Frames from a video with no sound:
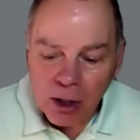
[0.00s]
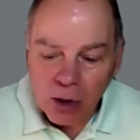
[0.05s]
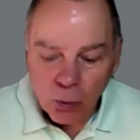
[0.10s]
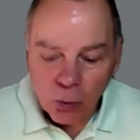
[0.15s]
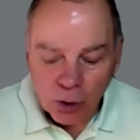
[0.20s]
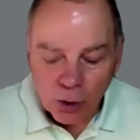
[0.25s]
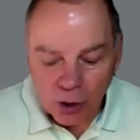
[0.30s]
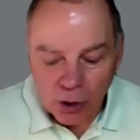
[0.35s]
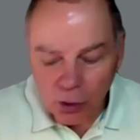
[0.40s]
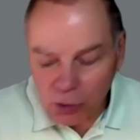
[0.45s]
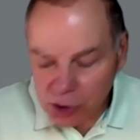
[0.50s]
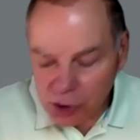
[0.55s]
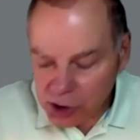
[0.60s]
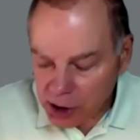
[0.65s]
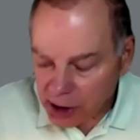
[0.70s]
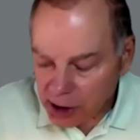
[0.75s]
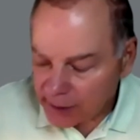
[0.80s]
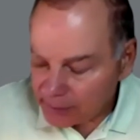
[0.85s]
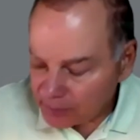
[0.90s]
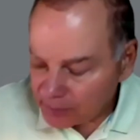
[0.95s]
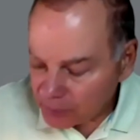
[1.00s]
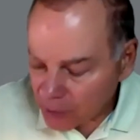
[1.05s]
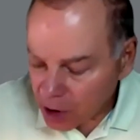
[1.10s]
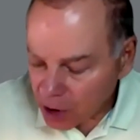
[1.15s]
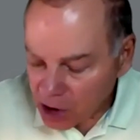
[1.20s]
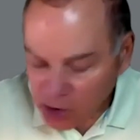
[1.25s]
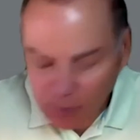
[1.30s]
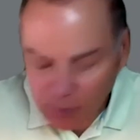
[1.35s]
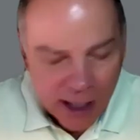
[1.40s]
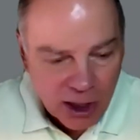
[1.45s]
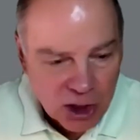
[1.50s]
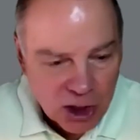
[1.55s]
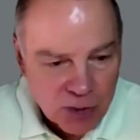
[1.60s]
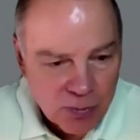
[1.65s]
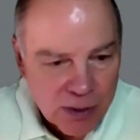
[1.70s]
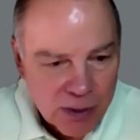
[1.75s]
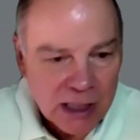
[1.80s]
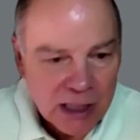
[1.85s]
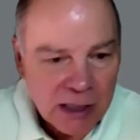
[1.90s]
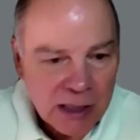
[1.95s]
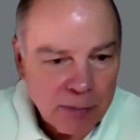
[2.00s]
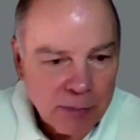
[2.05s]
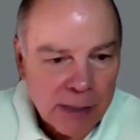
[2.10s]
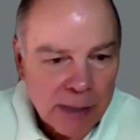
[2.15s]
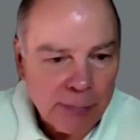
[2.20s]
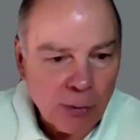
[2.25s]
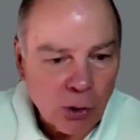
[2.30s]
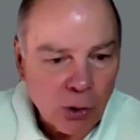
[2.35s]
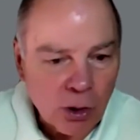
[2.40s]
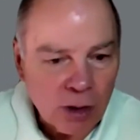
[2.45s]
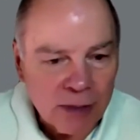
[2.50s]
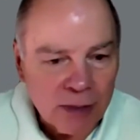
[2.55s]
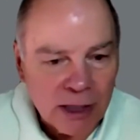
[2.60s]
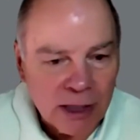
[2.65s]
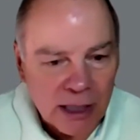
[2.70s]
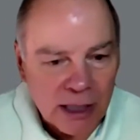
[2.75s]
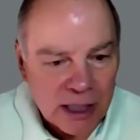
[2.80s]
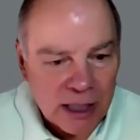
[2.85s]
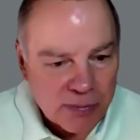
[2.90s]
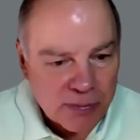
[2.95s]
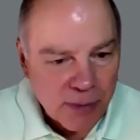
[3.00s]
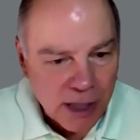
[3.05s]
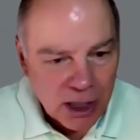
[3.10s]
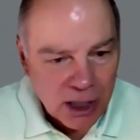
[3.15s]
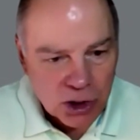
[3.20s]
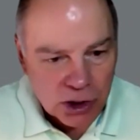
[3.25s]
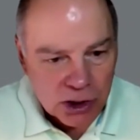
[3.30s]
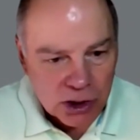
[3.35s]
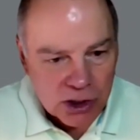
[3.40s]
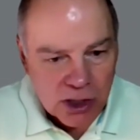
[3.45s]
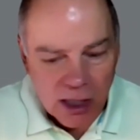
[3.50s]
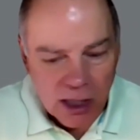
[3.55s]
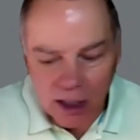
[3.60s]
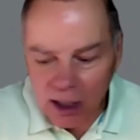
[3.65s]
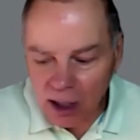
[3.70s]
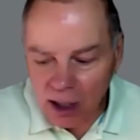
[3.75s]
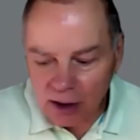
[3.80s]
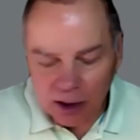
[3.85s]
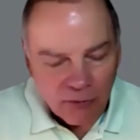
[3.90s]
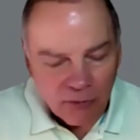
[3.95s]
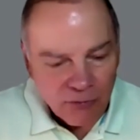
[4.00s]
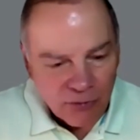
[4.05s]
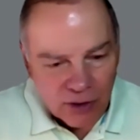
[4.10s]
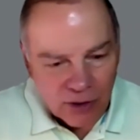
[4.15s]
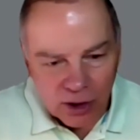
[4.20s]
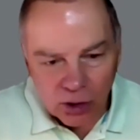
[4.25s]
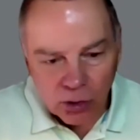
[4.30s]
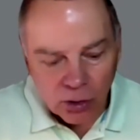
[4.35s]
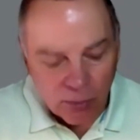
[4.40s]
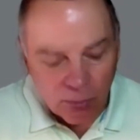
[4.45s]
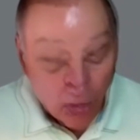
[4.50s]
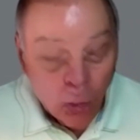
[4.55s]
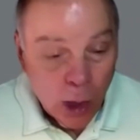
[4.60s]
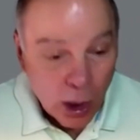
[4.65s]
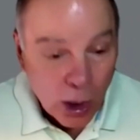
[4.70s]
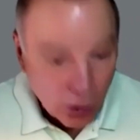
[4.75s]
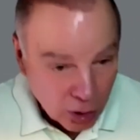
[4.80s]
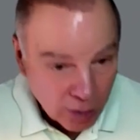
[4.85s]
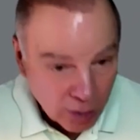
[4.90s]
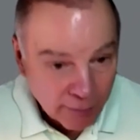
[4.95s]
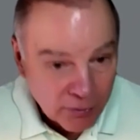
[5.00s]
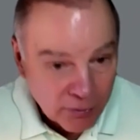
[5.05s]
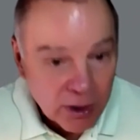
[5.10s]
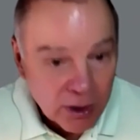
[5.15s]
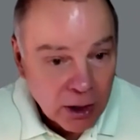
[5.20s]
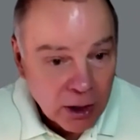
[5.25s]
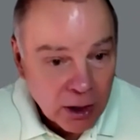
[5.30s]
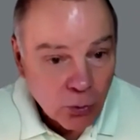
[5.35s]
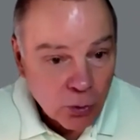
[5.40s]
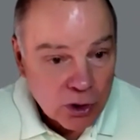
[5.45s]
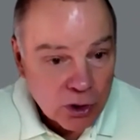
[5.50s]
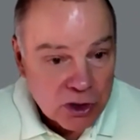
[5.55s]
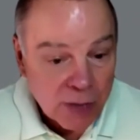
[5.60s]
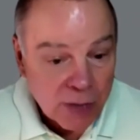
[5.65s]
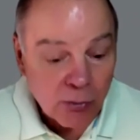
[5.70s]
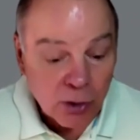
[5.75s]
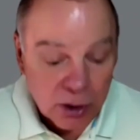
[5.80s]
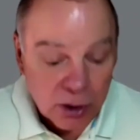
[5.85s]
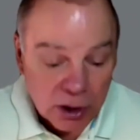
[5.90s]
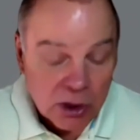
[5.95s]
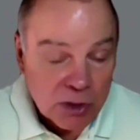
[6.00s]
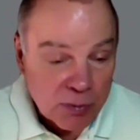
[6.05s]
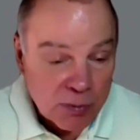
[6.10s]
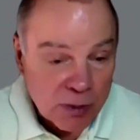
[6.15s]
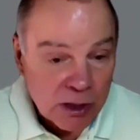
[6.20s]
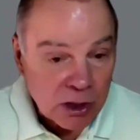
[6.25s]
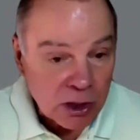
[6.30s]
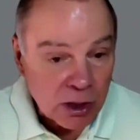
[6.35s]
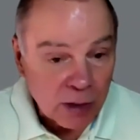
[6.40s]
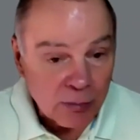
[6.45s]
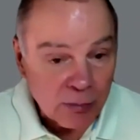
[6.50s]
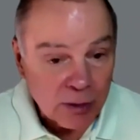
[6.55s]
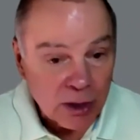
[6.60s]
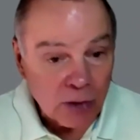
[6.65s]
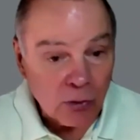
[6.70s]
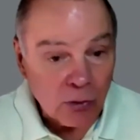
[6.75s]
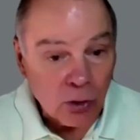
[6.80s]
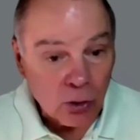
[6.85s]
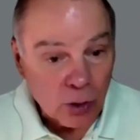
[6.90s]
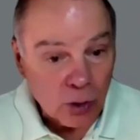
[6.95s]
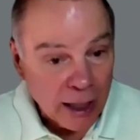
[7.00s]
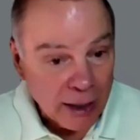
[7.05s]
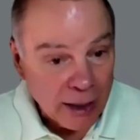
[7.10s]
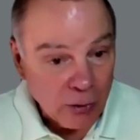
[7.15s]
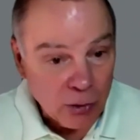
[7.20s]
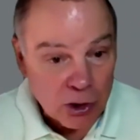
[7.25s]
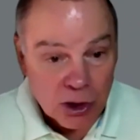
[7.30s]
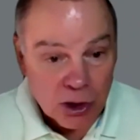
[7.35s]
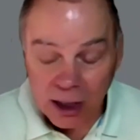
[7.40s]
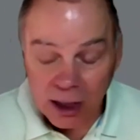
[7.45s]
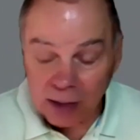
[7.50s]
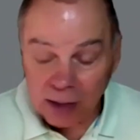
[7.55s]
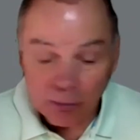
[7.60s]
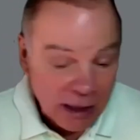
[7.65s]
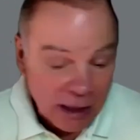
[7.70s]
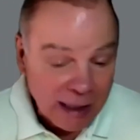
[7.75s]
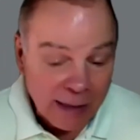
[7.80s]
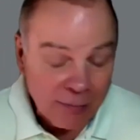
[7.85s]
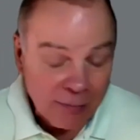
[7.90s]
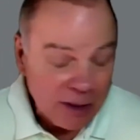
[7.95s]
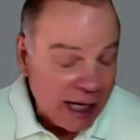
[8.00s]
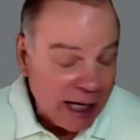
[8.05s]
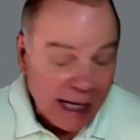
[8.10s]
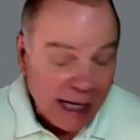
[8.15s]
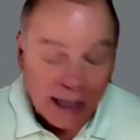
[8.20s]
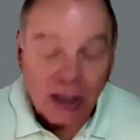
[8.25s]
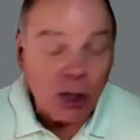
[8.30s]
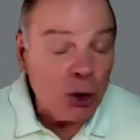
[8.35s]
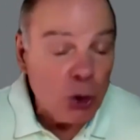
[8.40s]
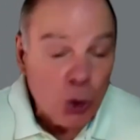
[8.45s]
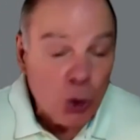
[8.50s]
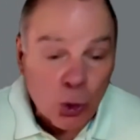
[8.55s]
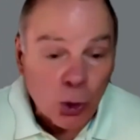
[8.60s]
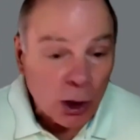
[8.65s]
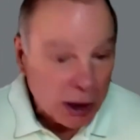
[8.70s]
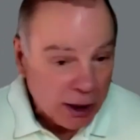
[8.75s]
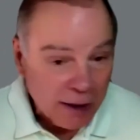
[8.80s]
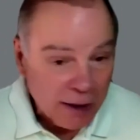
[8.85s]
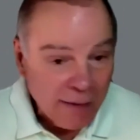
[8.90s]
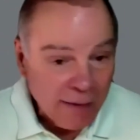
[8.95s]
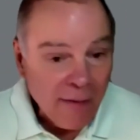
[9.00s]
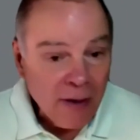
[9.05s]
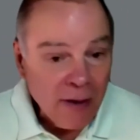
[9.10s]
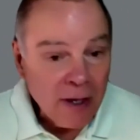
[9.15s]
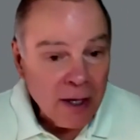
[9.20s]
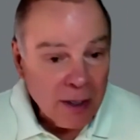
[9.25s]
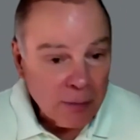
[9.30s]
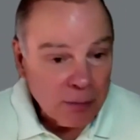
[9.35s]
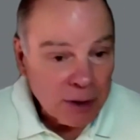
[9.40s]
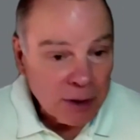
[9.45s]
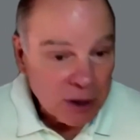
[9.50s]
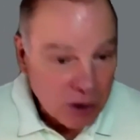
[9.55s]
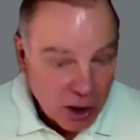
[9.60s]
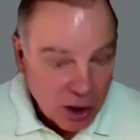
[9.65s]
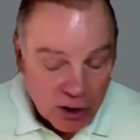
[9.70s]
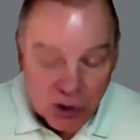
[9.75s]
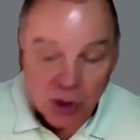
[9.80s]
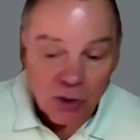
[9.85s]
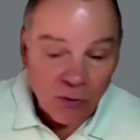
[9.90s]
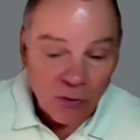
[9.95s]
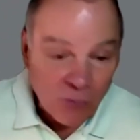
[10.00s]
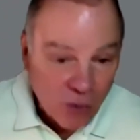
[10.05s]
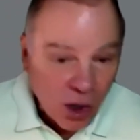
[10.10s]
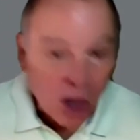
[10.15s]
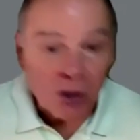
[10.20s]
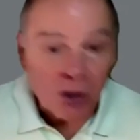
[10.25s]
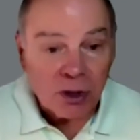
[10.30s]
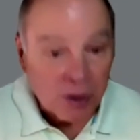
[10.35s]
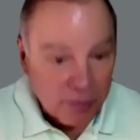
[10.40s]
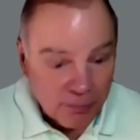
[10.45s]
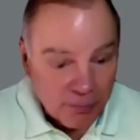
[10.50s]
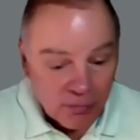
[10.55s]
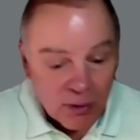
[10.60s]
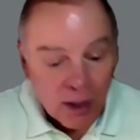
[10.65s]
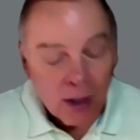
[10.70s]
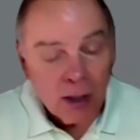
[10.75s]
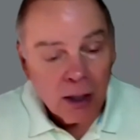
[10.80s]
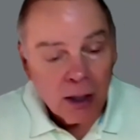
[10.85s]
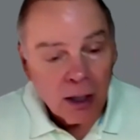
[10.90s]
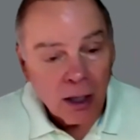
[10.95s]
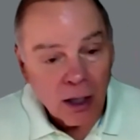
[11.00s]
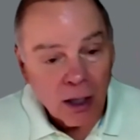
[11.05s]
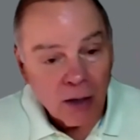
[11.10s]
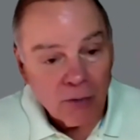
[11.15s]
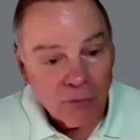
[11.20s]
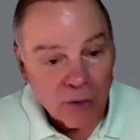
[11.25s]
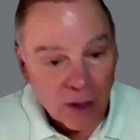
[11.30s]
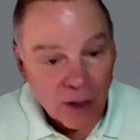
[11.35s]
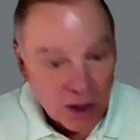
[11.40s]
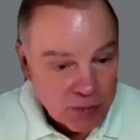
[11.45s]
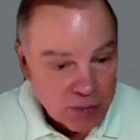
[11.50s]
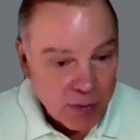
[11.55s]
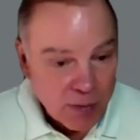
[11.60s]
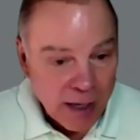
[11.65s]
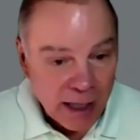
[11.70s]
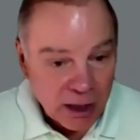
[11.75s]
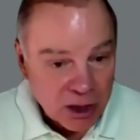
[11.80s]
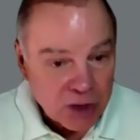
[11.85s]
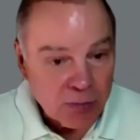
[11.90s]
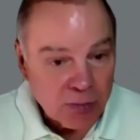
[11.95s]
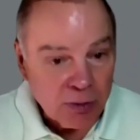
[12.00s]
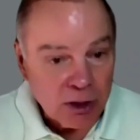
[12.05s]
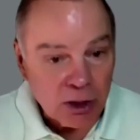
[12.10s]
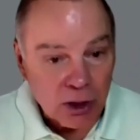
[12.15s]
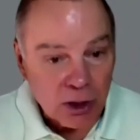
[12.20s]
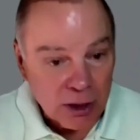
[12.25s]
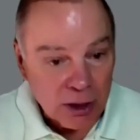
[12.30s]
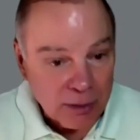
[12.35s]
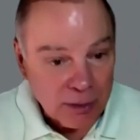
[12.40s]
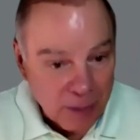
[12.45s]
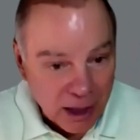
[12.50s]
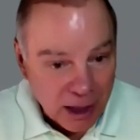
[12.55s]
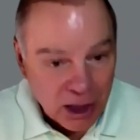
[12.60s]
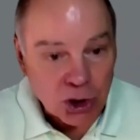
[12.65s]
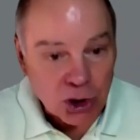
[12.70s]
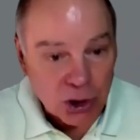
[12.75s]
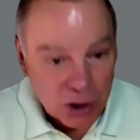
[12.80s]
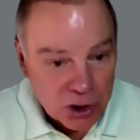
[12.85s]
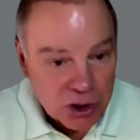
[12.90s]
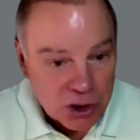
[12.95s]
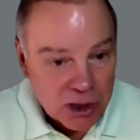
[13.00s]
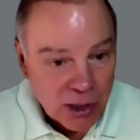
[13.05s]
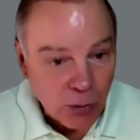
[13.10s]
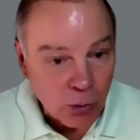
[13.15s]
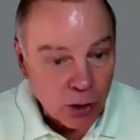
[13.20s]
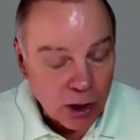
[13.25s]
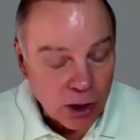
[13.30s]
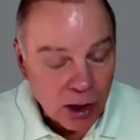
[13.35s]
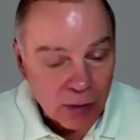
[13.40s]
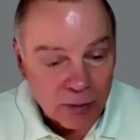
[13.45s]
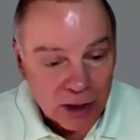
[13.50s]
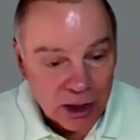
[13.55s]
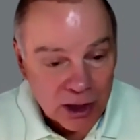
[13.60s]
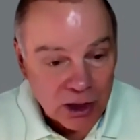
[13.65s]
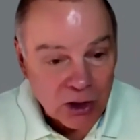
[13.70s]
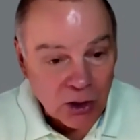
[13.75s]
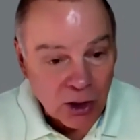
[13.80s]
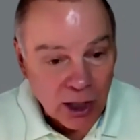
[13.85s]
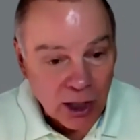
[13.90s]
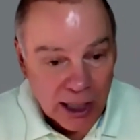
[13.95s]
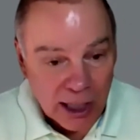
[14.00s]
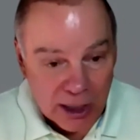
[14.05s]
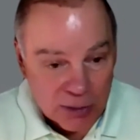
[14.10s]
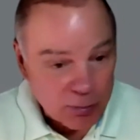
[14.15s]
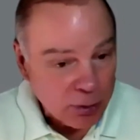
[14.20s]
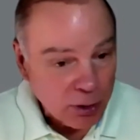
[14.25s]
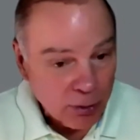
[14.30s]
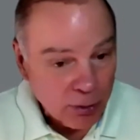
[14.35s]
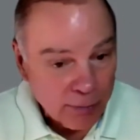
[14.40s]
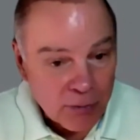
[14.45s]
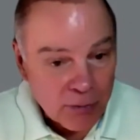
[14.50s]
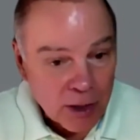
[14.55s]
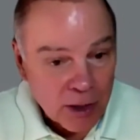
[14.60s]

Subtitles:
when those Spanish-speaking people come in as patients, they feel welcome when someone can speak to them in their own language. And Miami had to do it because of the volume of Spanish-speaking patients that were coming into the hospital.